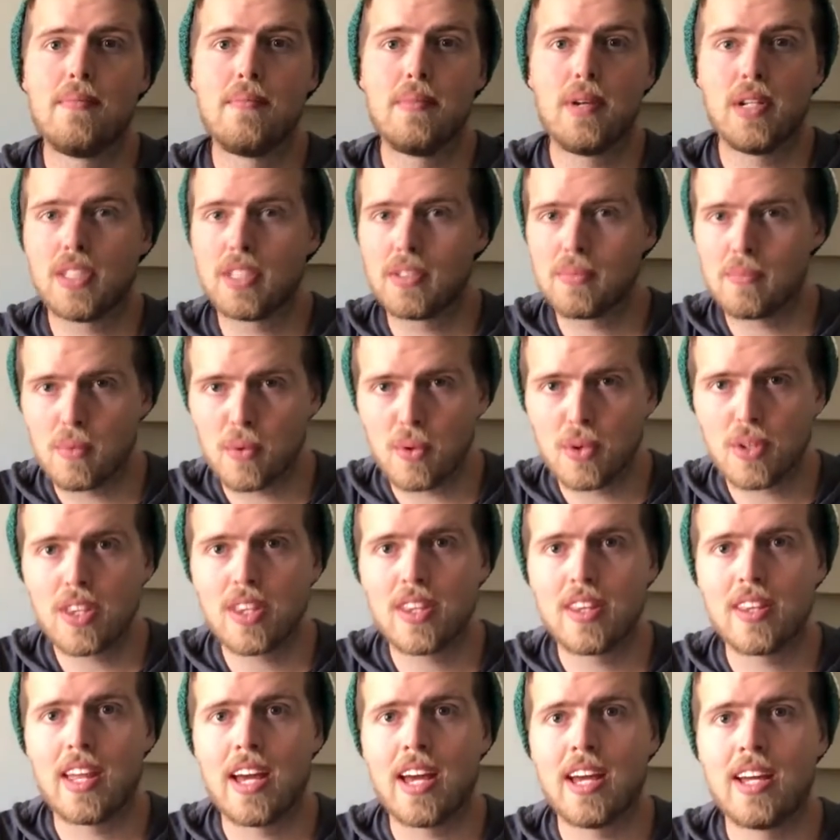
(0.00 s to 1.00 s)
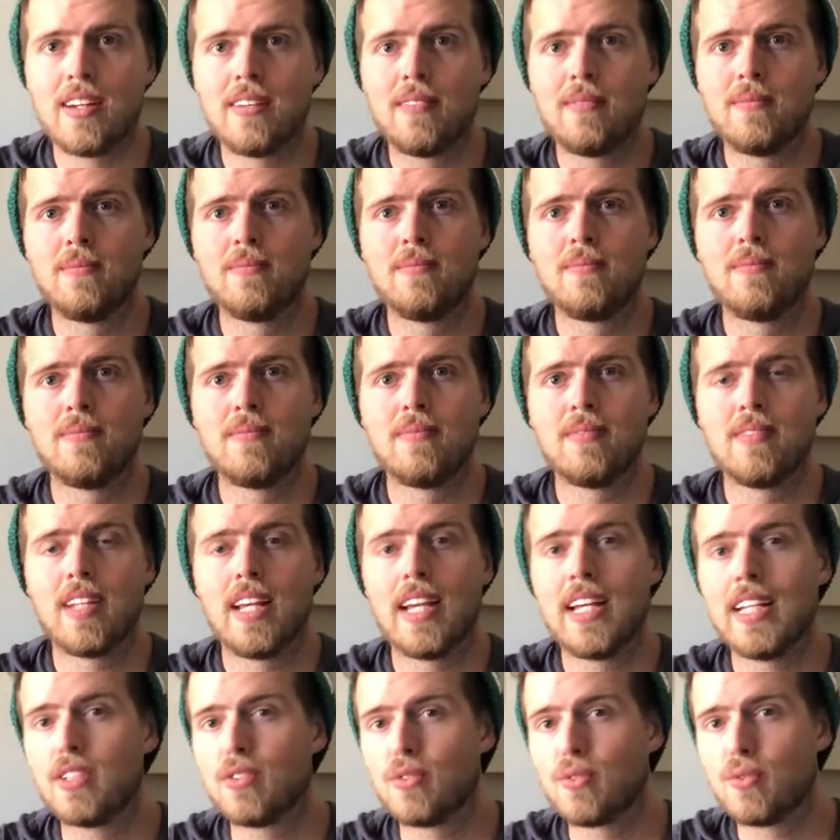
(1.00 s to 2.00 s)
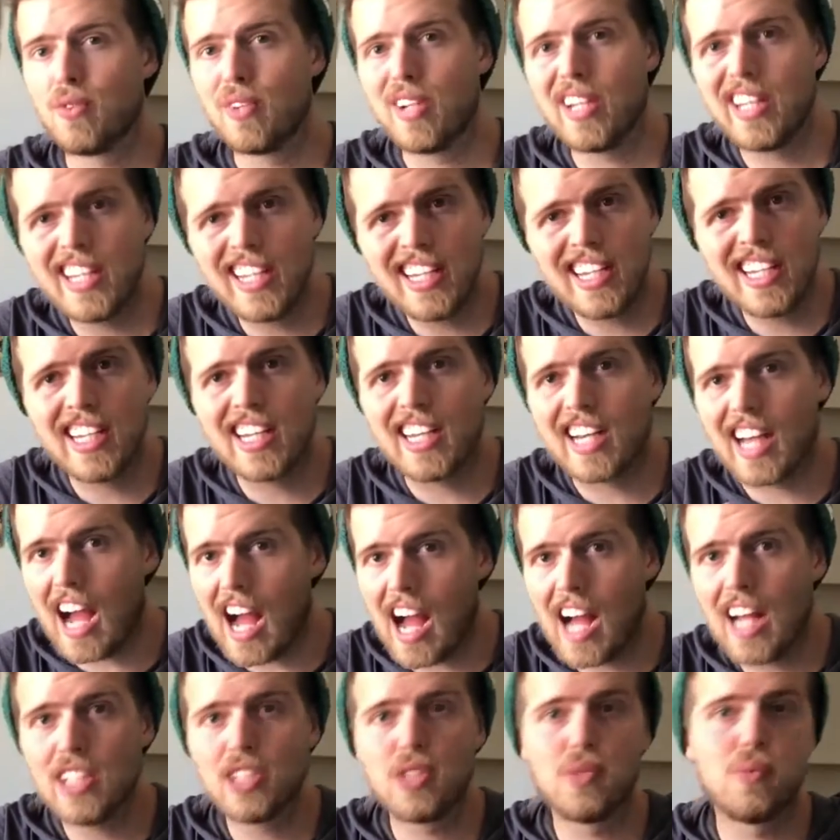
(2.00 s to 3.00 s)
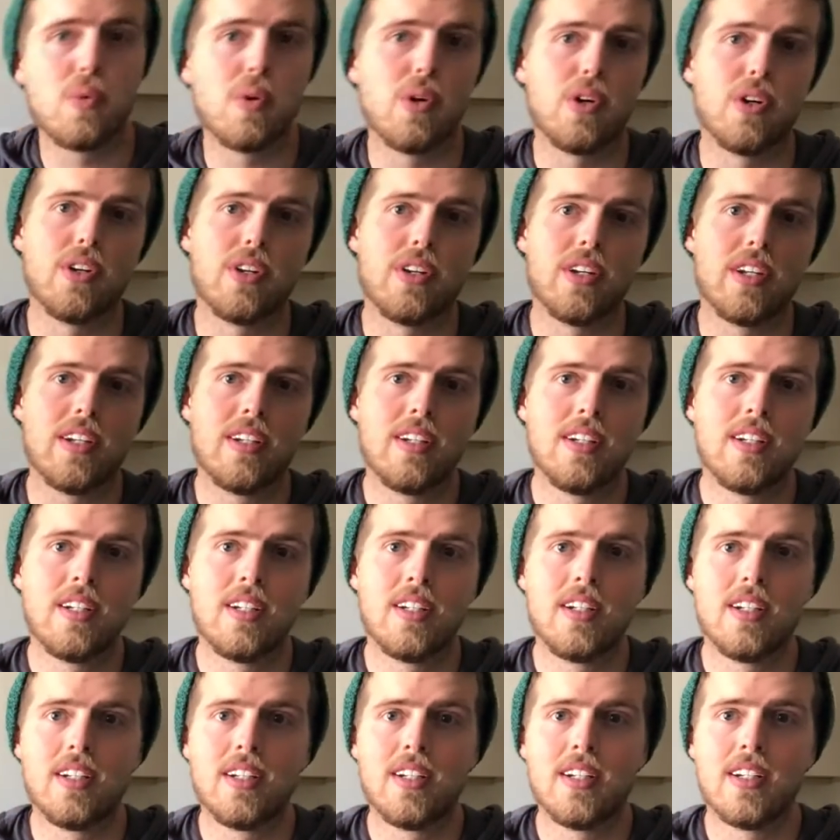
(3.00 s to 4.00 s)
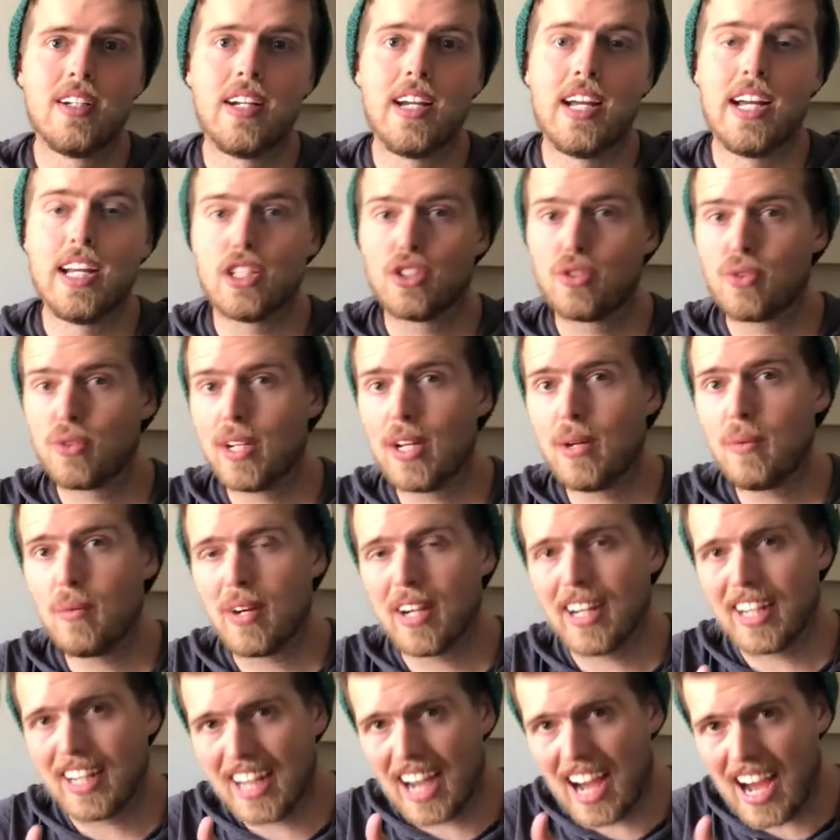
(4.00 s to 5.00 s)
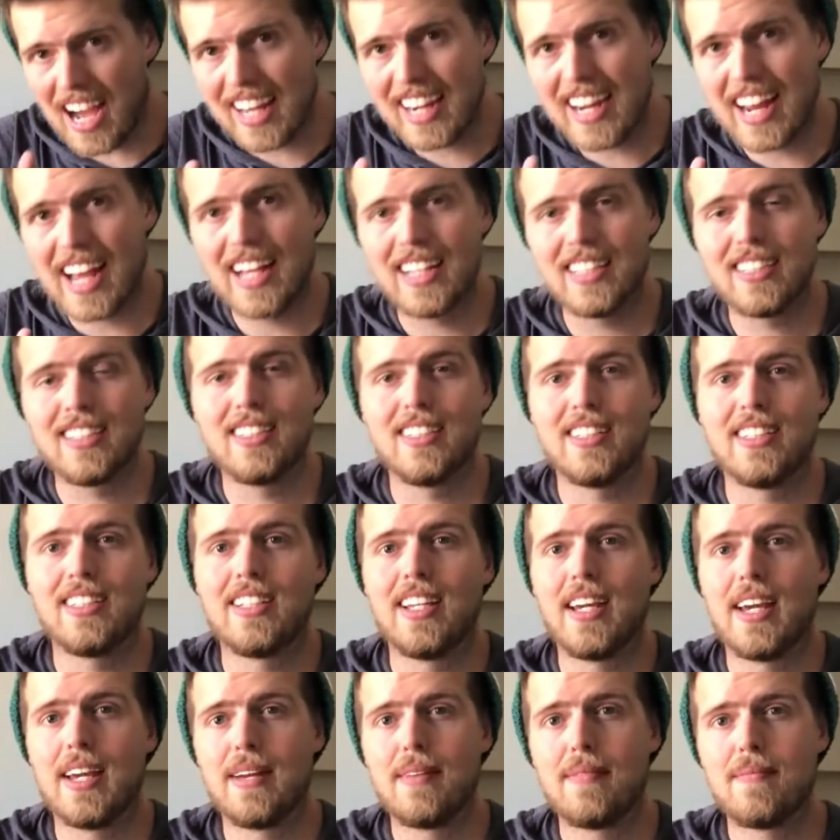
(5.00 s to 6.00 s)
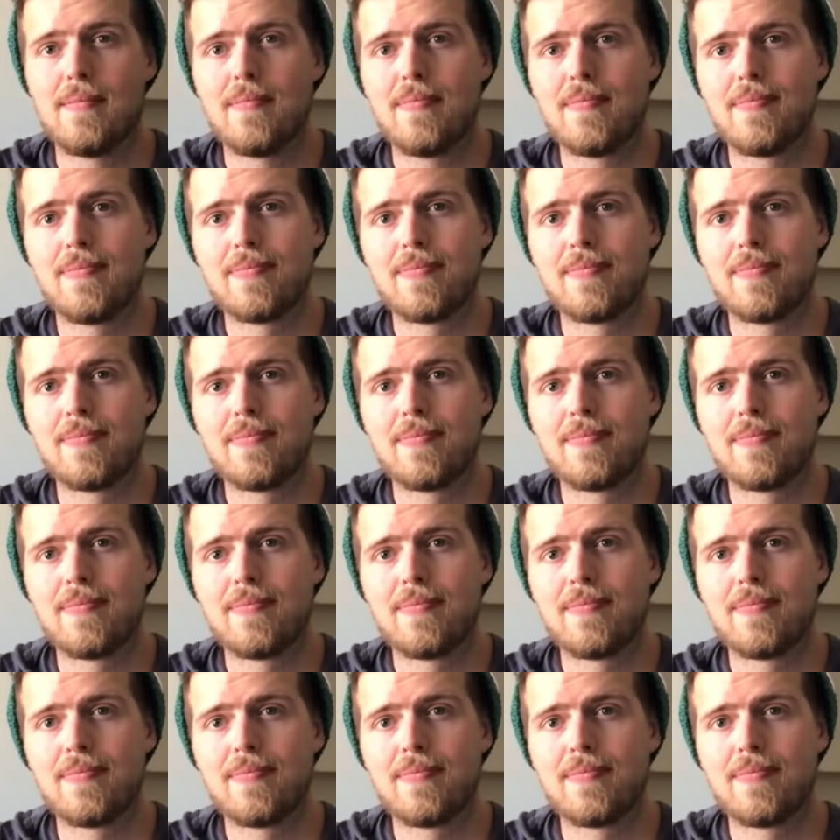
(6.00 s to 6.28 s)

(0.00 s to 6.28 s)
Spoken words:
But it's more than that. Is reading God's word. It's reading what God has to say.